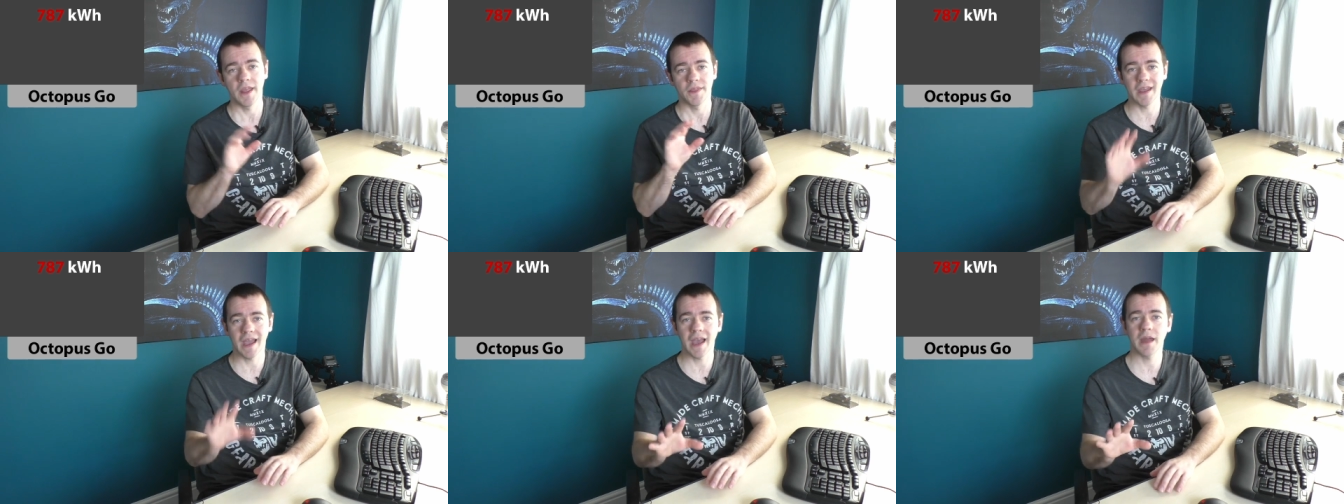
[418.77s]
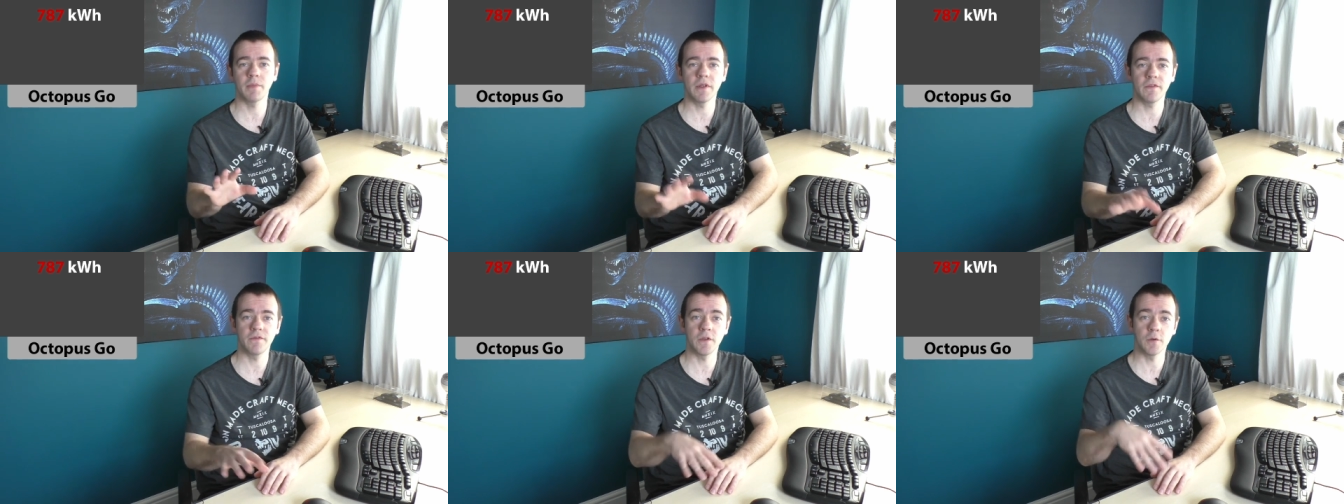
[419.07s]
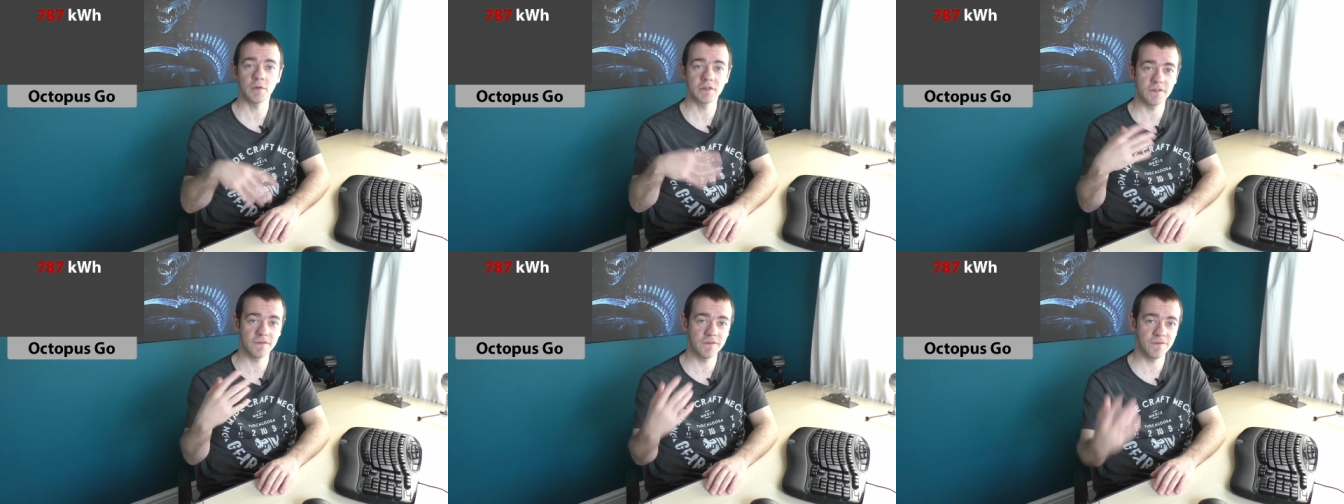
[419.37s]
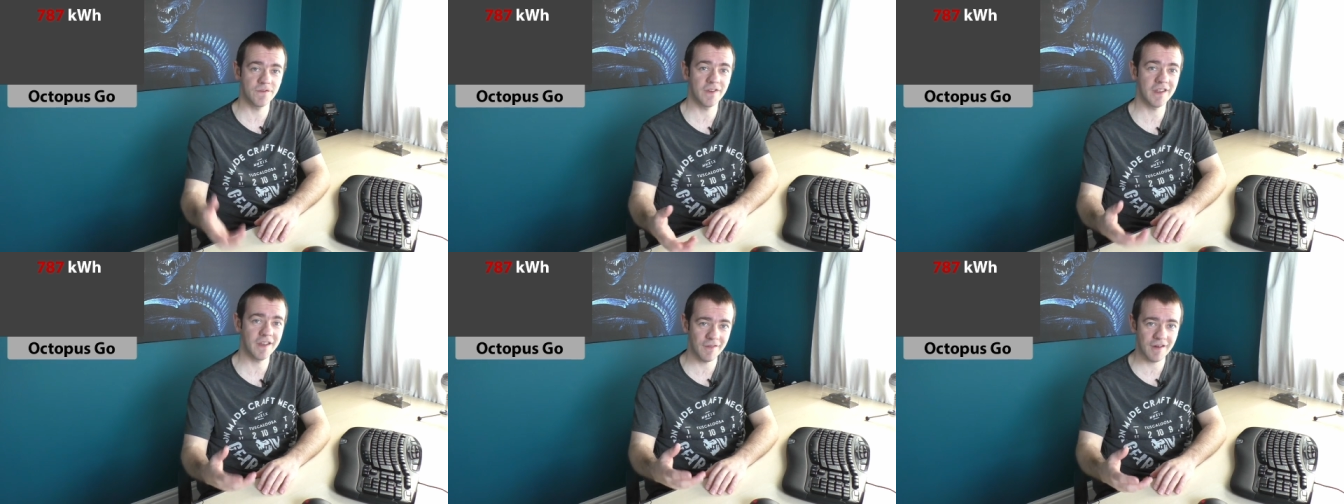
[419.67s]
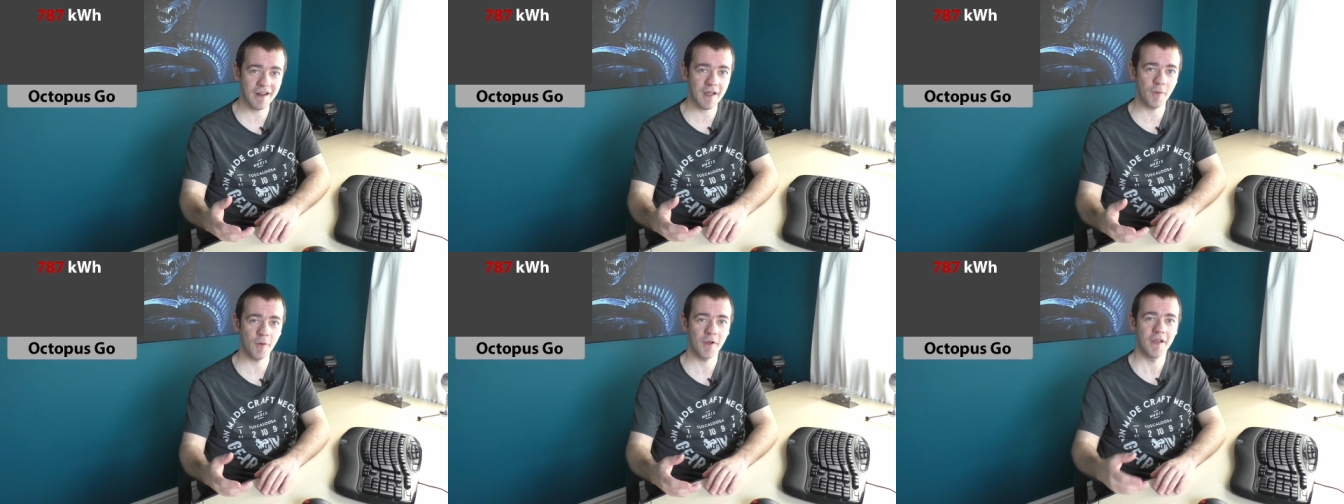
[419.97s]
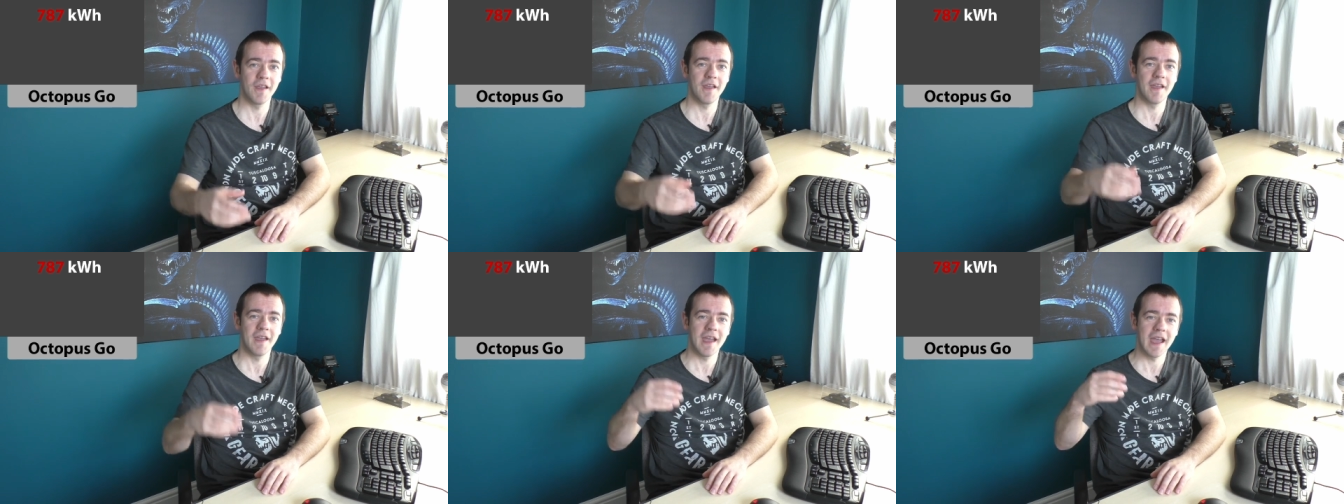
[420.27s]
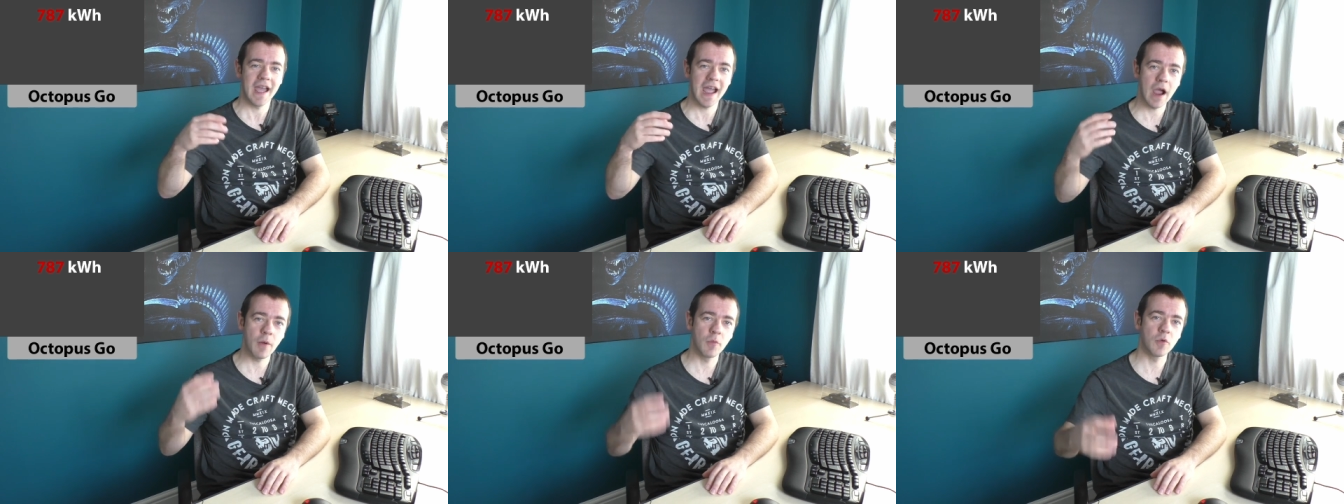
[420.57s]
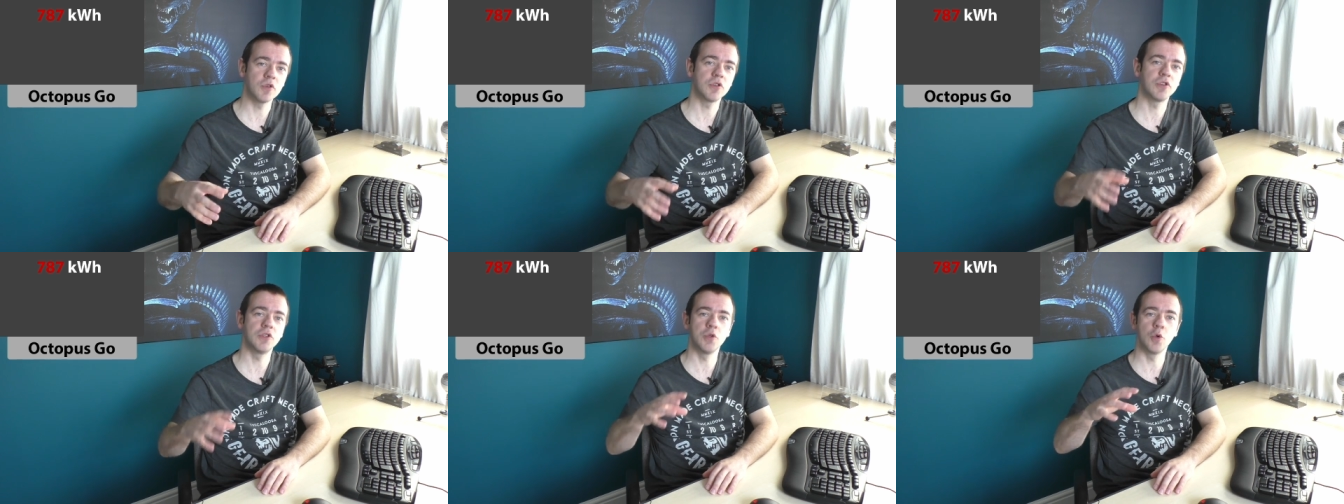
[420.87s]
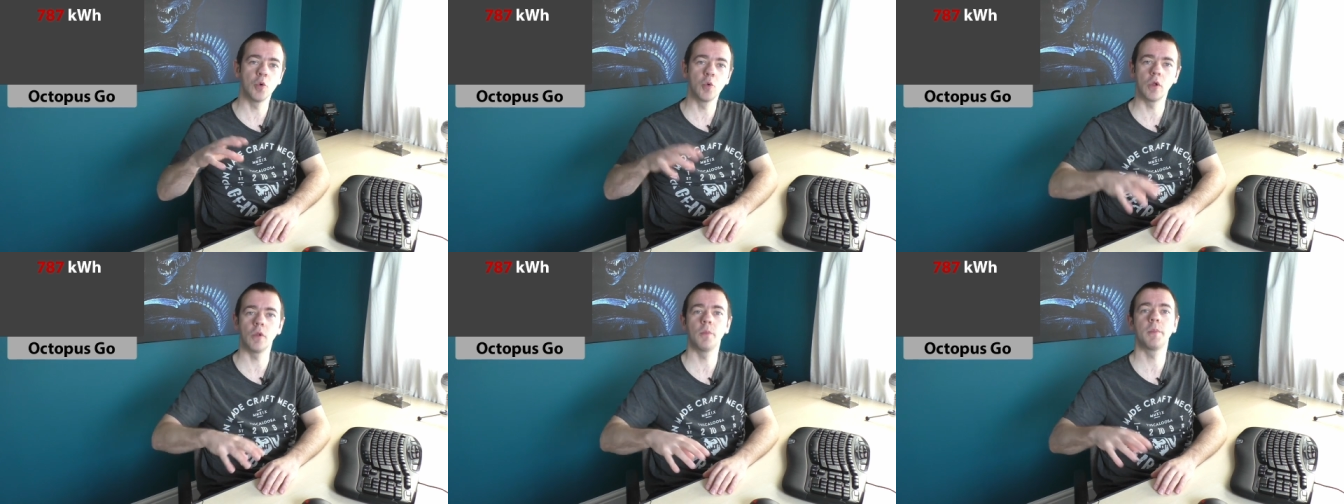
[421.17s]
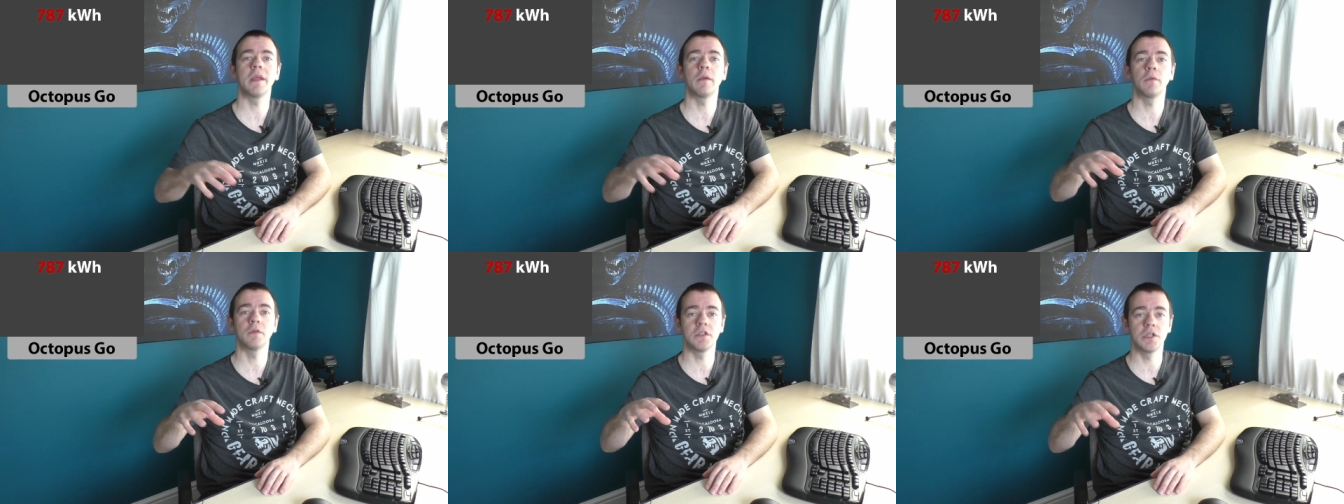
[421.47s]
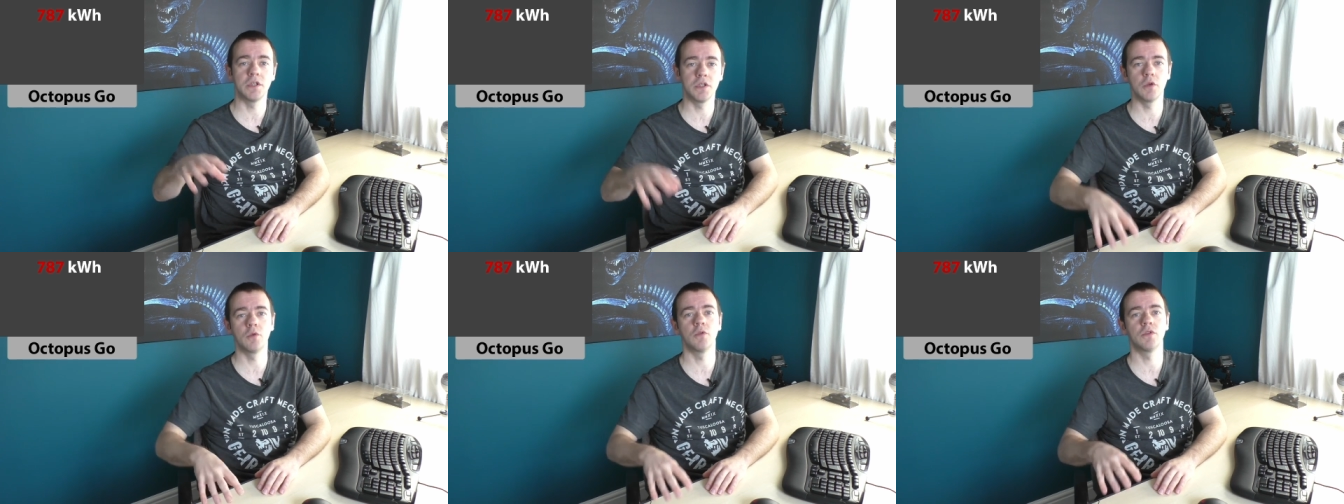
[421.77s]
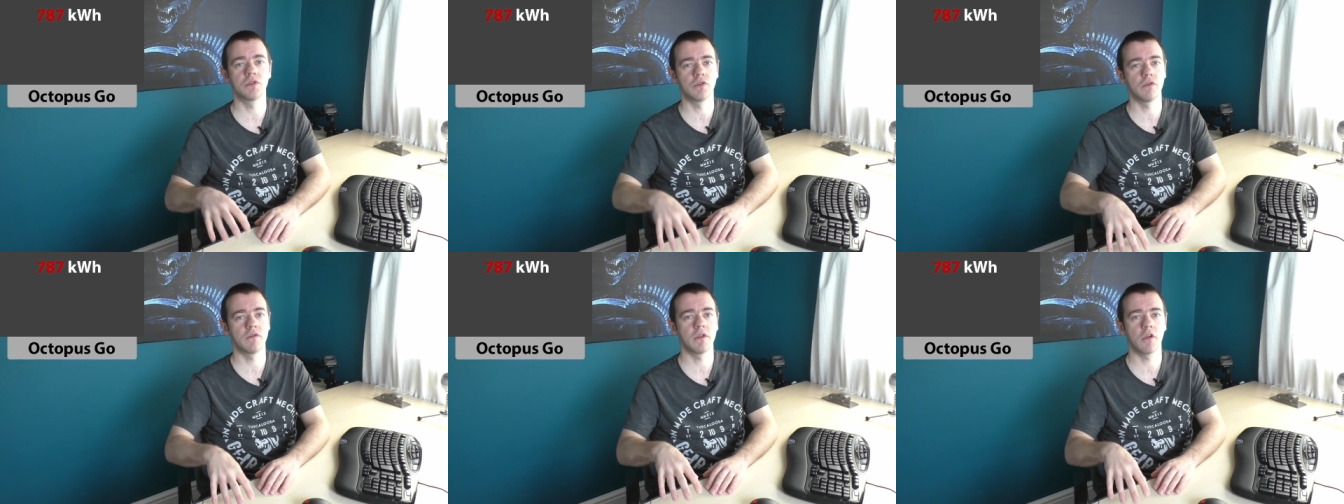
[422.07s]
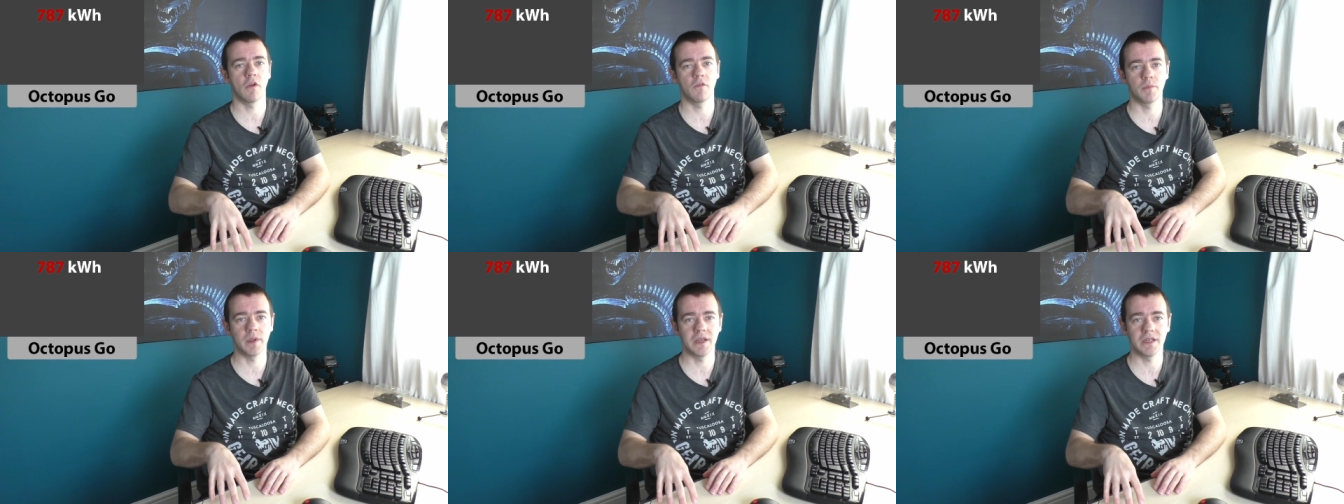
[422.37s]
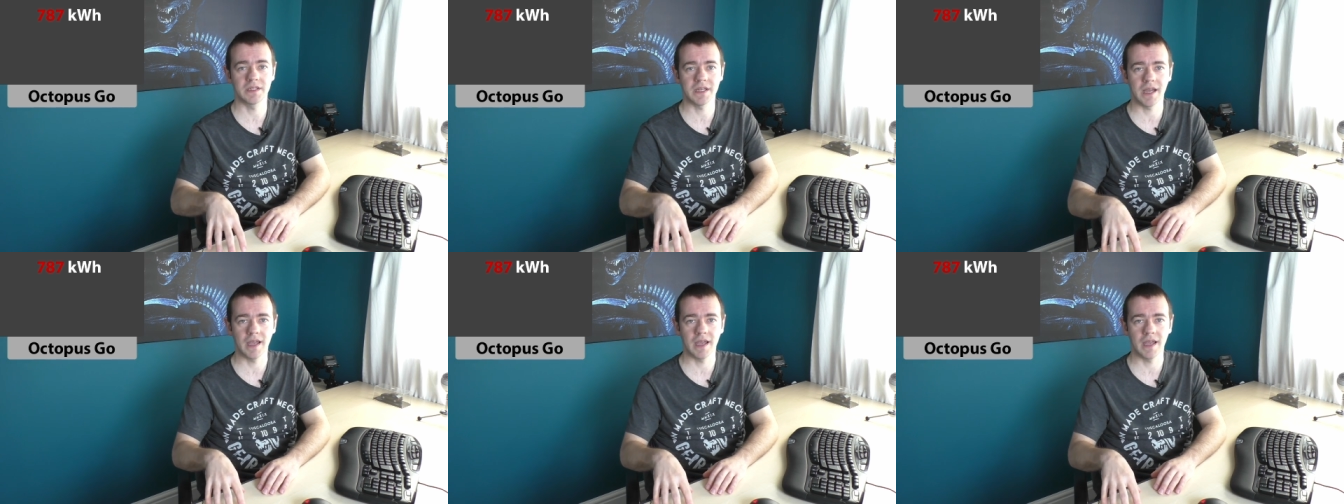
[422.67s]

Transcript: The habit for you is to figure out how much you will be able to use during the off-peak